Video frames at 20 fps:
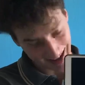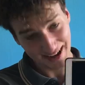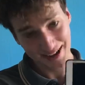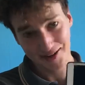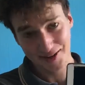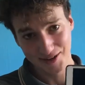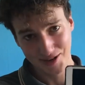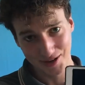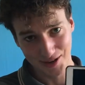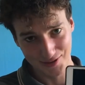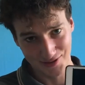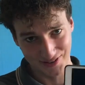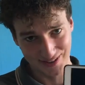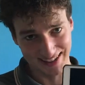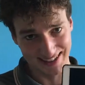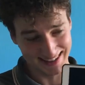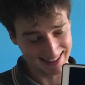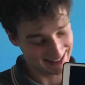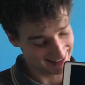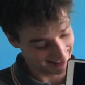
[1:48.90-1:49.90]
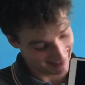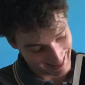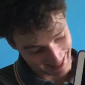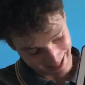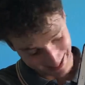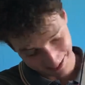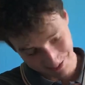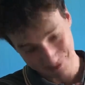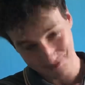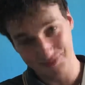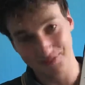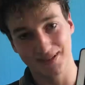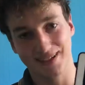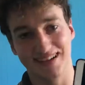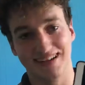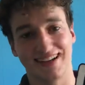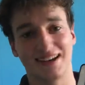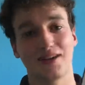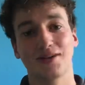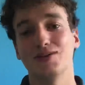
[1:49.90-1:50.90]
don't know if you can see it,
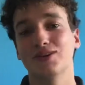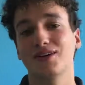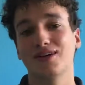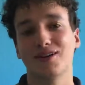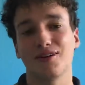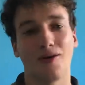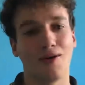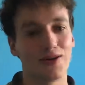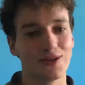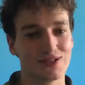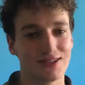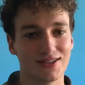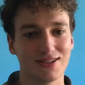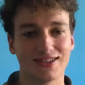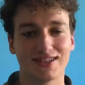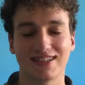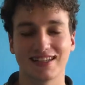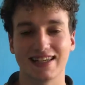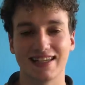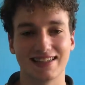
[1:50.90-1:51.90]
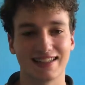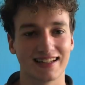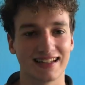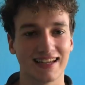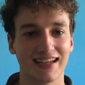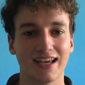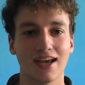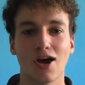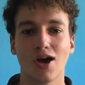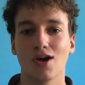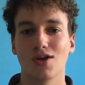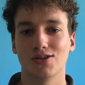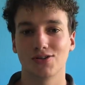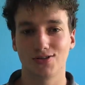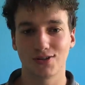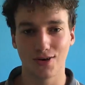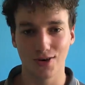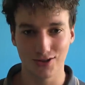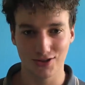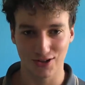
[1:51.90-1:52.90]
but you could also just easily
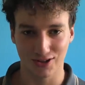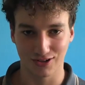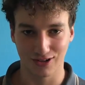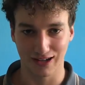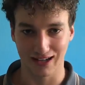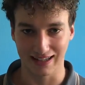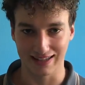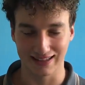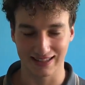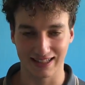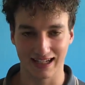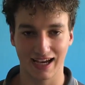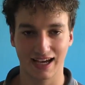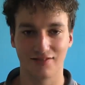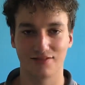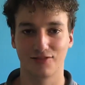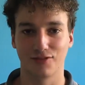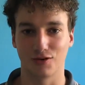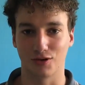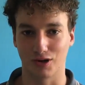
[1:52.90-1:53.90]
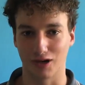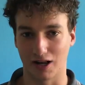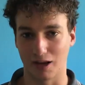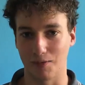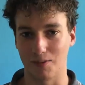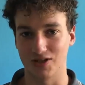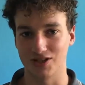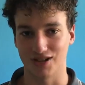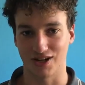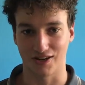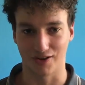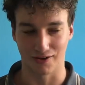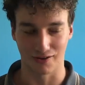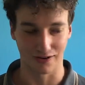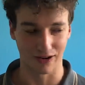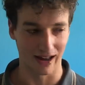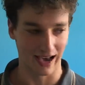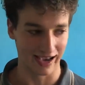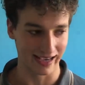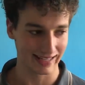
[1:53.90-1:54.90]
search on the internet for an image that you
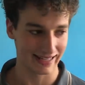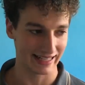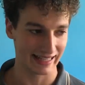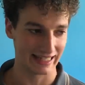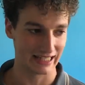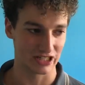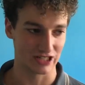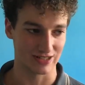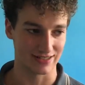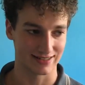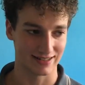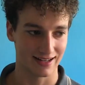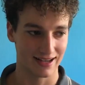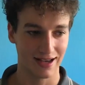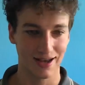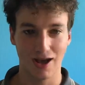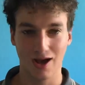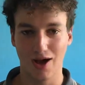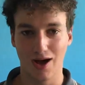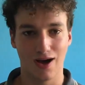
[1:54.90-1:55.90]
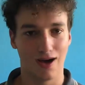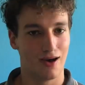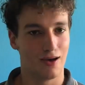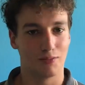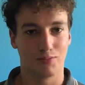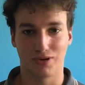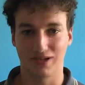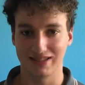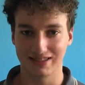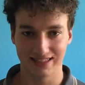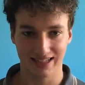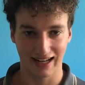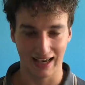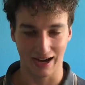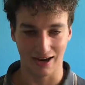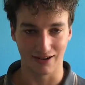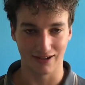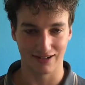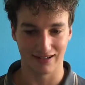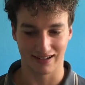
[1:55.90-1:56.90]
like and just print it
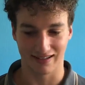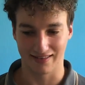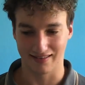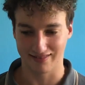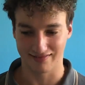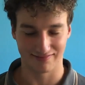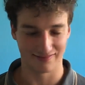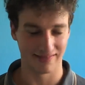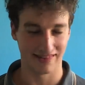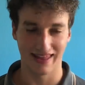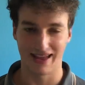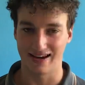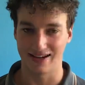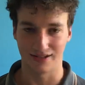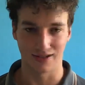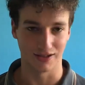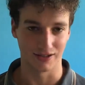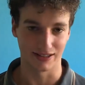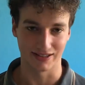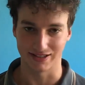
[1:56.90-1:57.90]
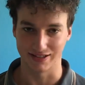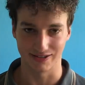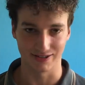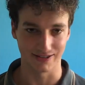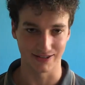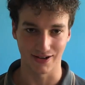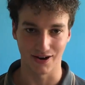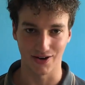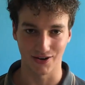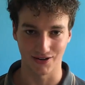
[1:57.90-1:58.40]
out and then you're good to go.